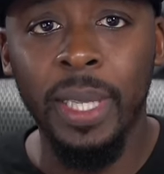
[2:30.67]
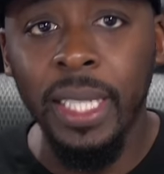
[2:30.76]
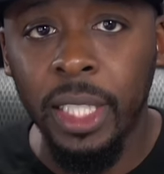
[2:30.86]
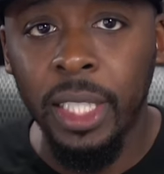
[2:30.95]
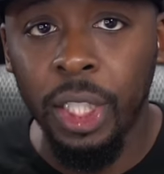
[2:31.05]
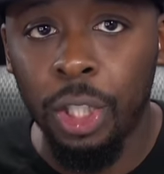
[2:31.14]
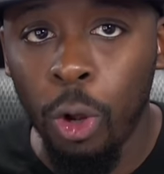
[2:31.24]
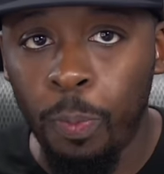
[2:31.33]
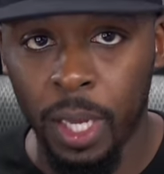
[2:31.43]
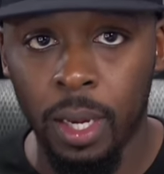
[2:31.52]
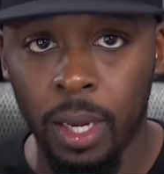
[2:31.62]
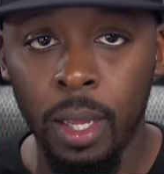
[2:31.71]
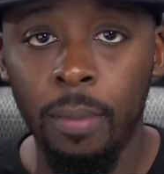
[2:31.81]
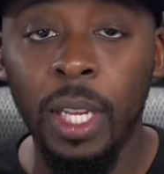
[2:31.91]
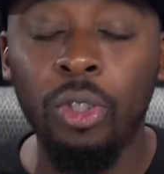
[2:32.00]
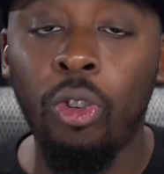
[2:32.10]
But this is stupid
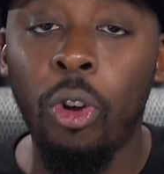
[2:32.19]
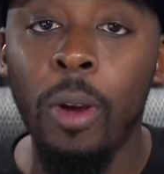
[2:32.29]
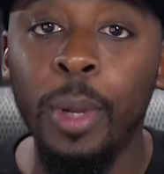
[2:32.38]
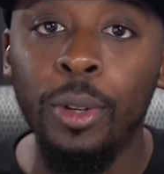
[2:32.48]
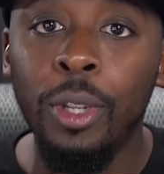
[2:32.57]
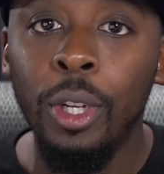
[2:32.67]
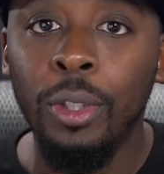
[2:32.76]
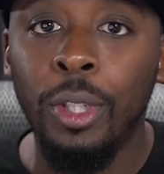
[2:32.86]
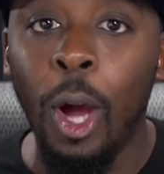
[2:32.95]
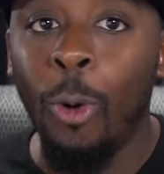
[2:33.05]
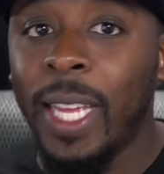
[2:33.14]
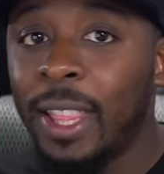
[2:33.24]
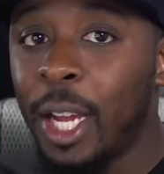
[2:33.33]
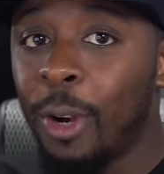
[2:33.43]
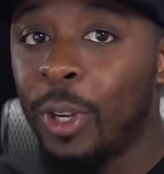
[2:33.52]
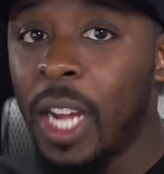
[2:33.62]
because criminals don't
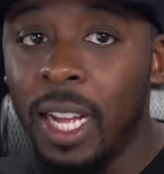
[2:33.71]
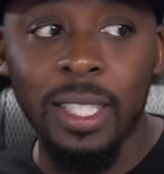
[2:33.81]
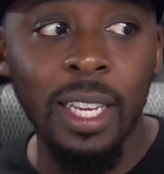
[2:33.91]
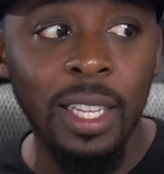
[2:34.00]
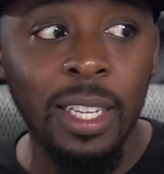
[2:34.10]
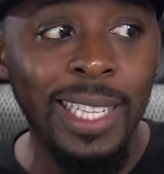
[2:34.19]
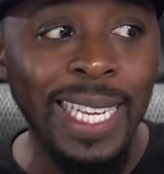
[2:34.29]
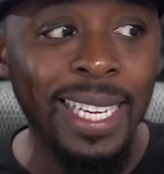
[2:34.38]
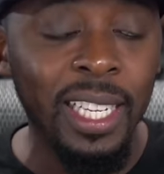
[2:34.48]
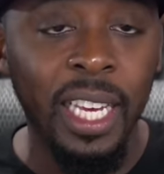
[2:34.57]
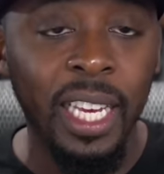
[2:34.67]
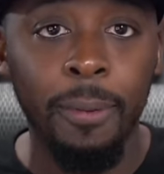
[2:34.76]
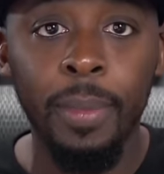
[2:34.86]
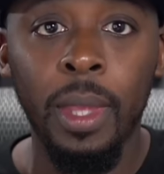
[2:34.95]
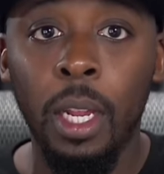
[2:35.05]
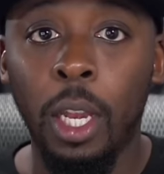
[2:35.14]
get their guns legally.
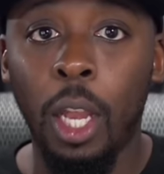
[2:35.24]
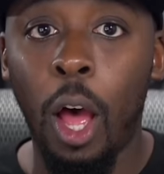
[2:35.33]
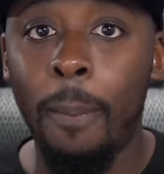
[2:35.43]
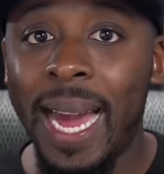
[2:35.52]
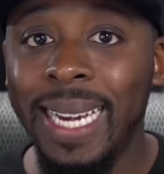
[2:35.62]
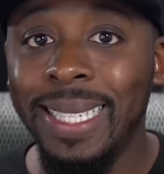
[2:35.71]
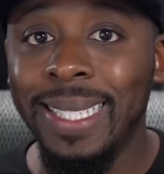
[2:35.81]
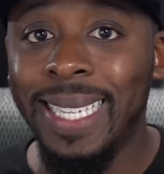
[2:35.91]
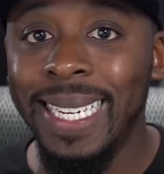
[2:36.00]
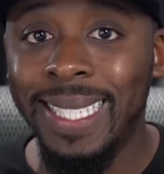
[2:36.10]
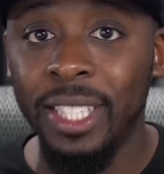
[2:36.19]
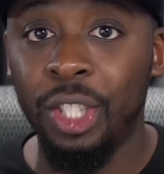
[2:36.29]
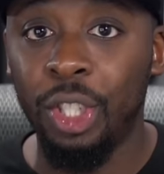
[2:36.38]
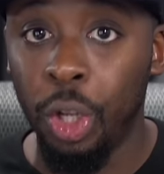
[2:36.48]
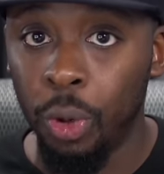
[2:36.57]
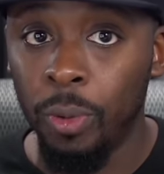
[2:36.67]
Law abiding
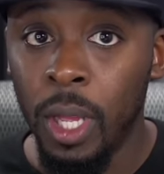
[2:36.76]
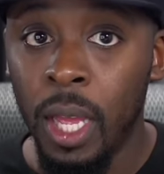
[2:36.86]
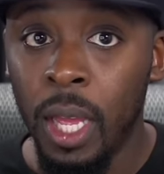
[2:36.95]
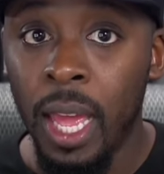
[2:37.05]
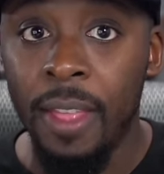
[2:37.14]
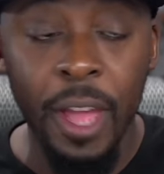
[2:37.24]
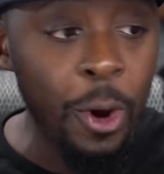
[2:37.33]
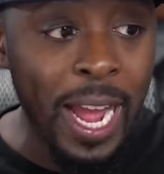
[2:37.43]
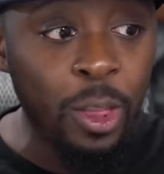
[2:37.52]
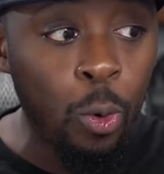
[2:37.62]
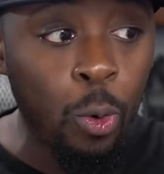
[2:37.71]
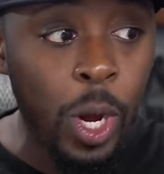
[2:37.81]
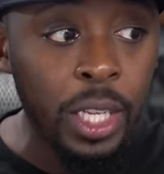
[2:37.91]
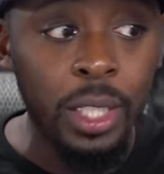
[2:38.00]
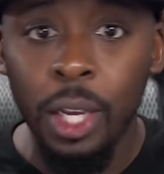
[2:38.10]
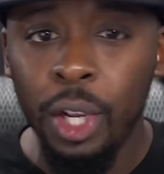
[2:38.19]
citizens do, and they're not the
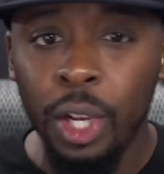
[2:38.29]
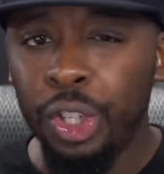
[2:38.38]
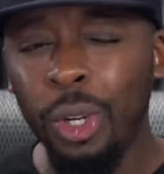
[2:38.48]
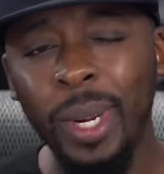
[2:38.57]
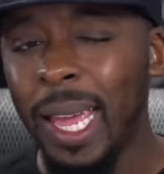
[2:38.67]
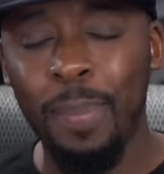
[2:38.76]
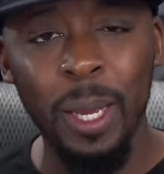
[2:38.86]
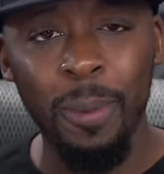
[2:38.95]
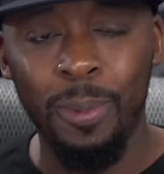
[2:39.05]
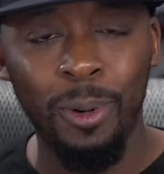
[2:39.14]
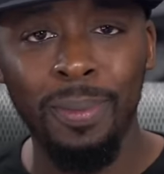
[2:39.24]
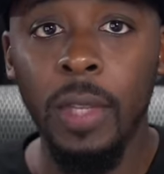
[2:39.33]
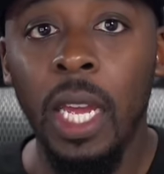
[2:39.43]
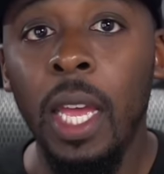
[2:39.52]
ones shooting at people.